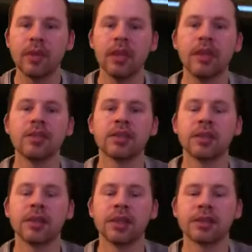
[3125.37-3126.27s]
easing
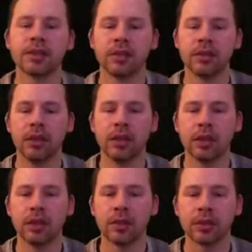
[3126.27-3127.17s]
you into
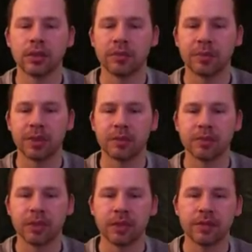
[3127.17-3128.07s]
the world of Beyond
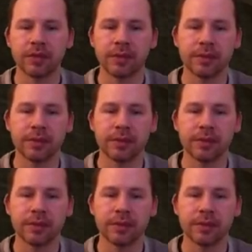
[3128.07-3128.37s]
Belief.